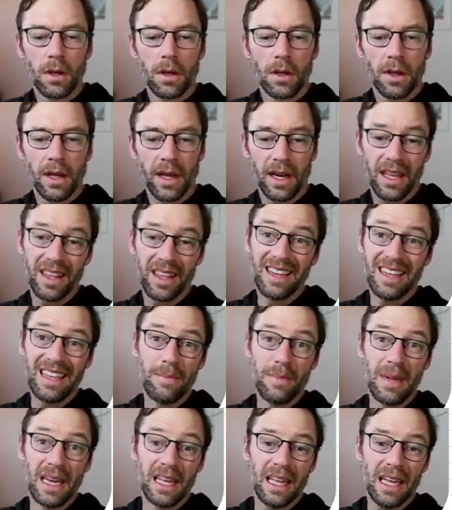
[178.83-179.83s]
that I then
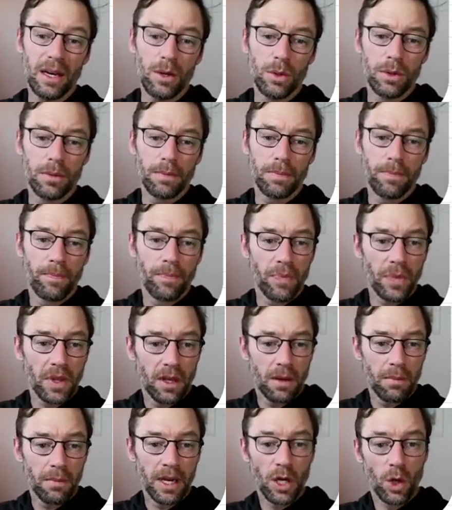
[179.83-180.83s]
email out.
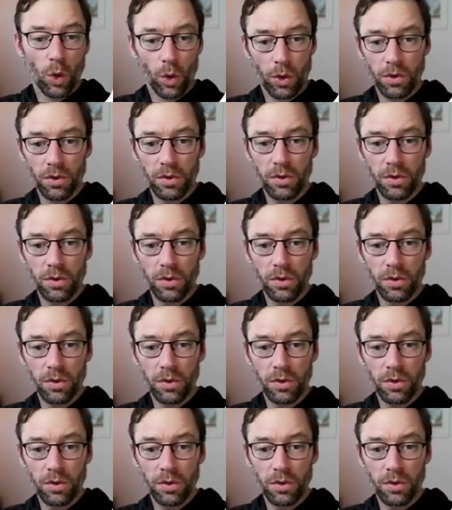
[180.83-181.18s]
My quarterly